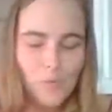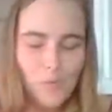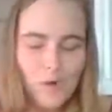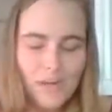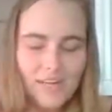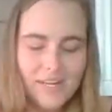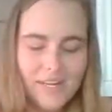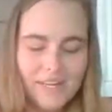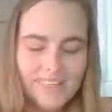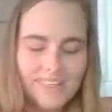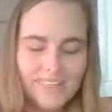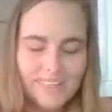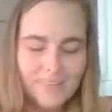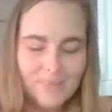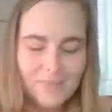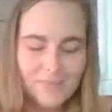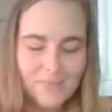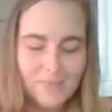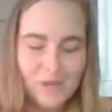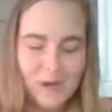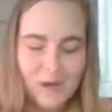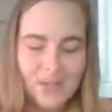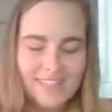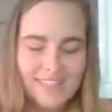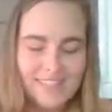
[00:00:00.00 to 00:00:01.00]
What is
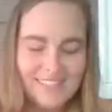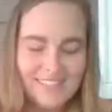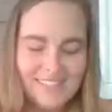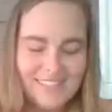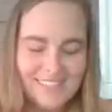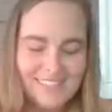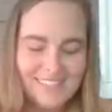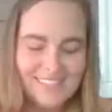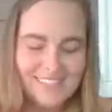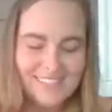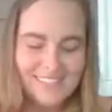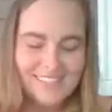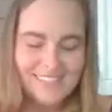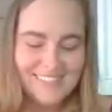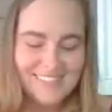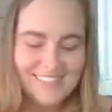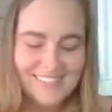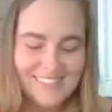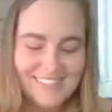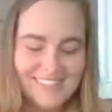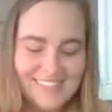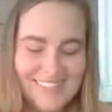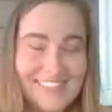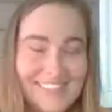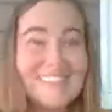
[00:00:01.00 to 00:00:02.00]
presence?
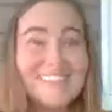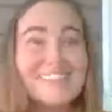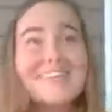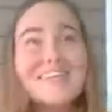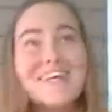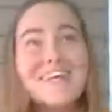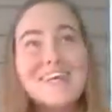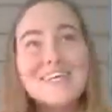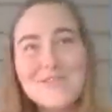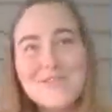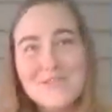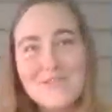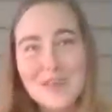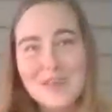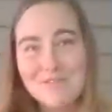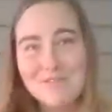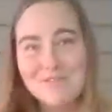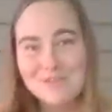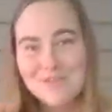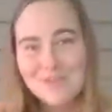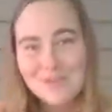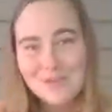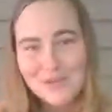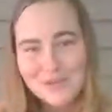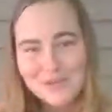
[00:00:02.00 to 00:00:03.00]
It's nice we
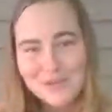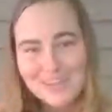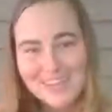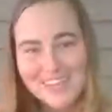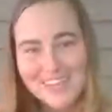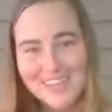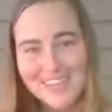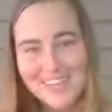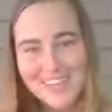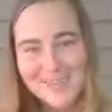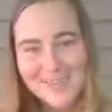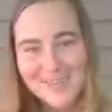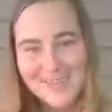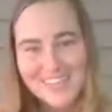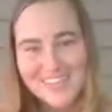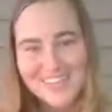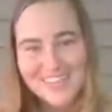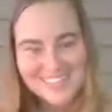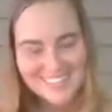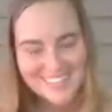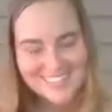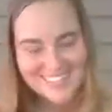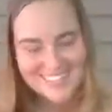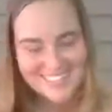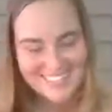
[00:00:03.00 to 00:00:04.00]
have the birds singing with
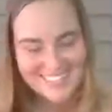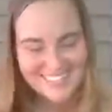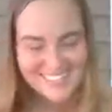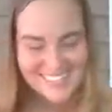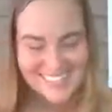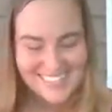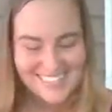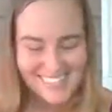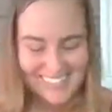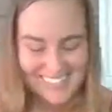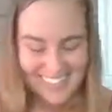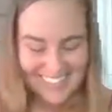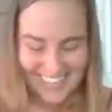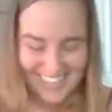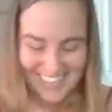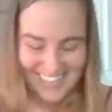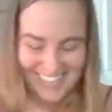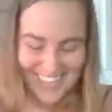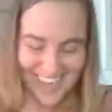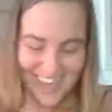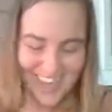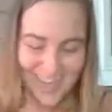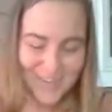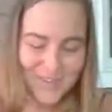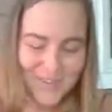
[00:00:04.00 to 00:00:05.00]
us.
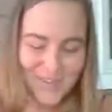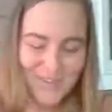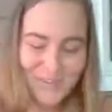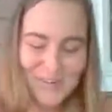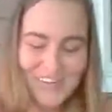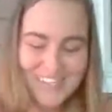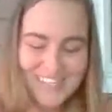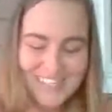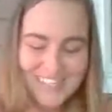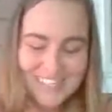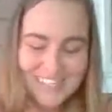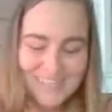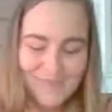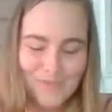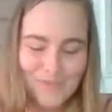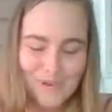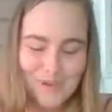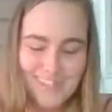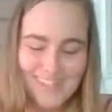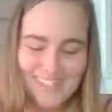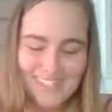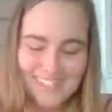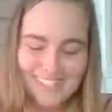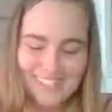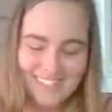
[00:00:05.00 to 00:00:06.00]
What is
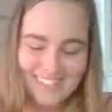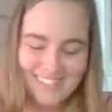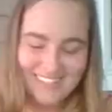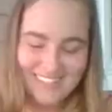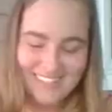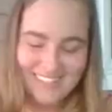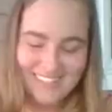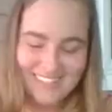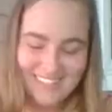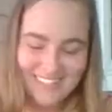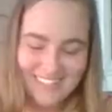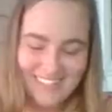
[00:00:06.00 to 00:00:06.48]
presence?